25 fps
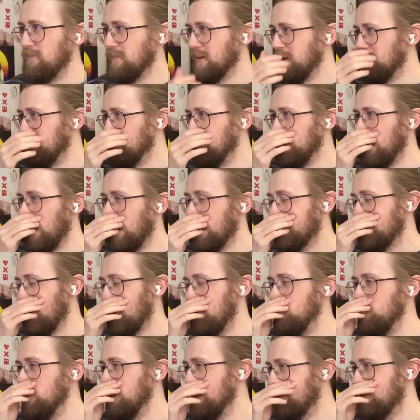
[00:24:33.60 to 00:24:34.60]
going to read... I
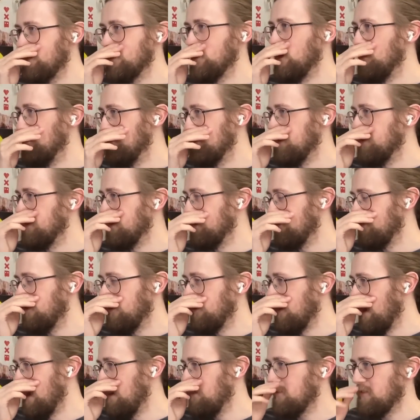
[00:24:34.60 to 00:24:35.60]
don't read synopsises to
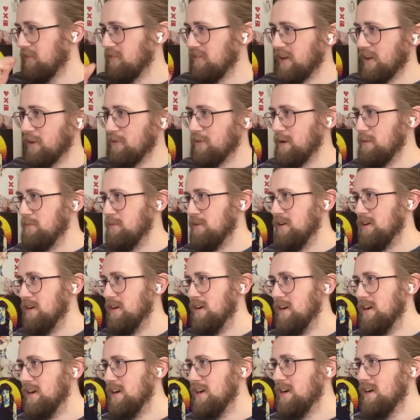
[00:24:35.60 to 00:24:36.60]
the episodes anyway, but
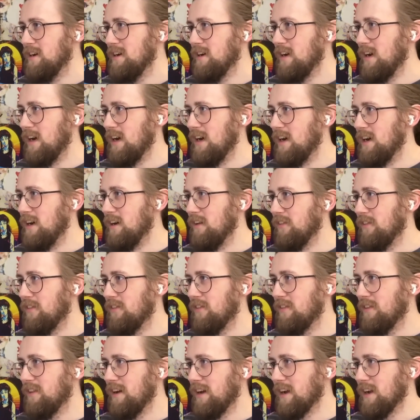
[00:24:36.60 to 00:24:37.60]

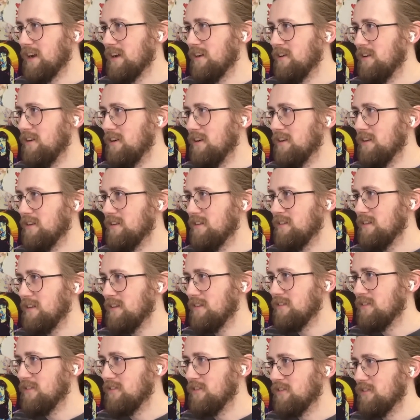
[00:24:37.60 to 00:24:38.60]
thank God.
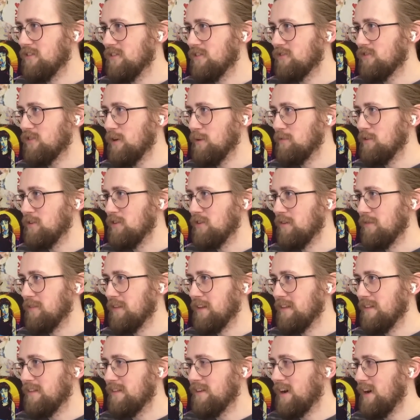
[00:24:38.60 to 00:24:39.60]
These are just descriptions of
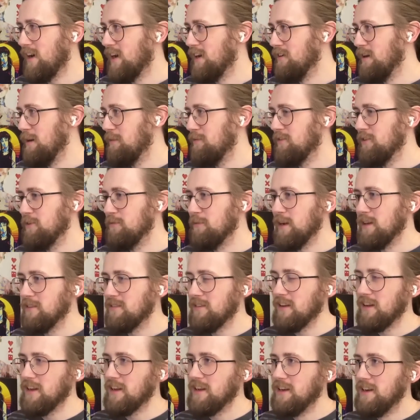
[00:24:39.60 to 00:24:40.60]
the entire episode,
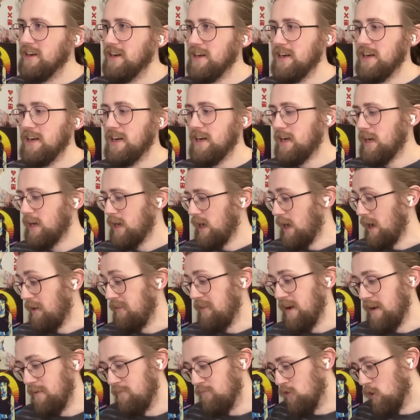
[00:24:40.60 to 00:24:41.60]
basically.
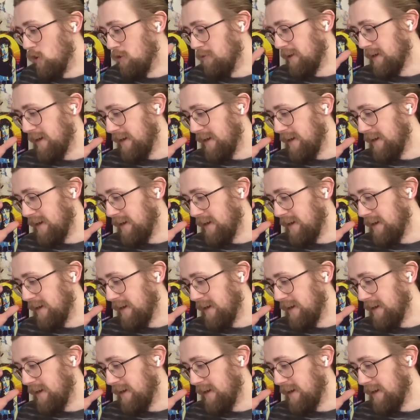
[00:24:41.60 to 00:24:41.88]
And then Rory